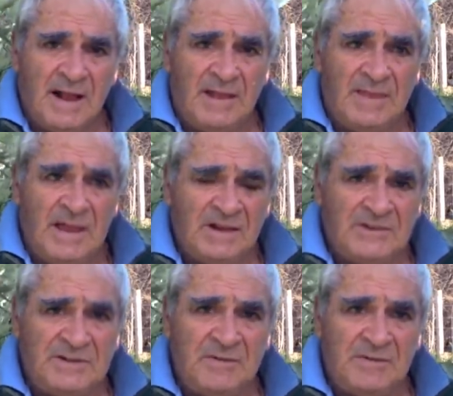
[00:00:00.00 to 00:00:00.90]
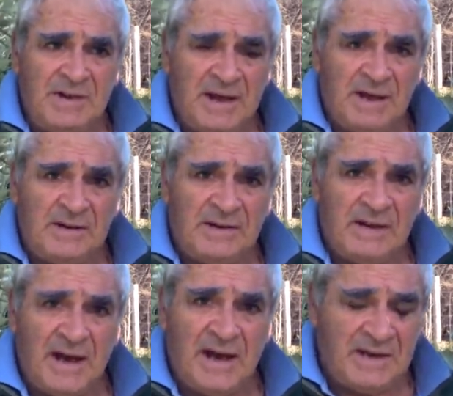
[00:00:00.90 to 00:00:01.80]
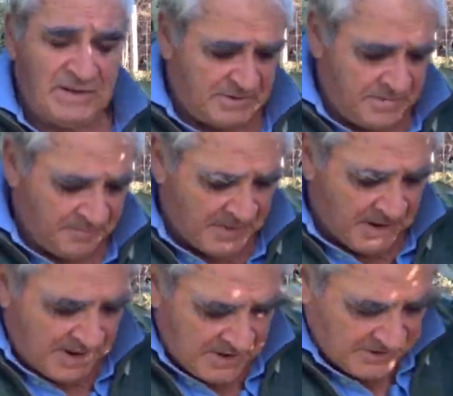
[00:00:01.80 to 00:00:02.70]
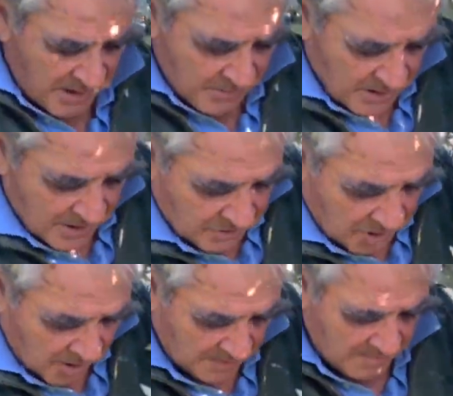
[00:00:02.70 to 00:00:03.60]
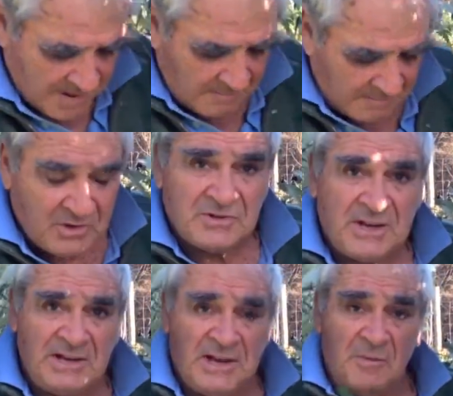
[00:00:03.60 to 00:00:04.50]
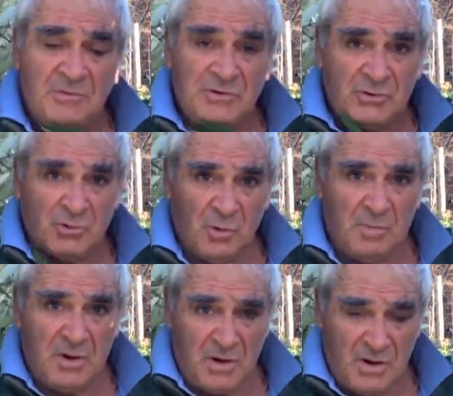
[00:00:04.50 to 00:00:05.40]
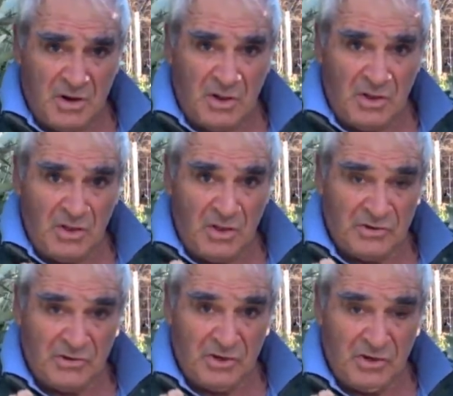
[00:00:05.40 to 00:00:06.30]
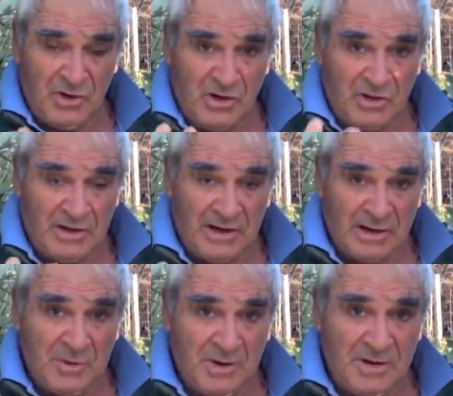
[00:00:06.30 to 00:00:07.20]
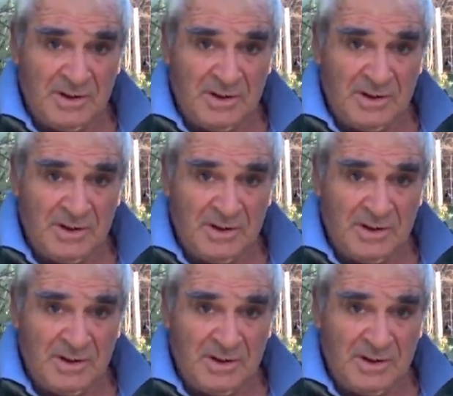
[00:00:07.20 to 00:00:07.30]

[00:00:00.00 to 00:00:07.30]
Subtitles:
At the end of 7 days, and each day we're going to top them up because they absorb the liquid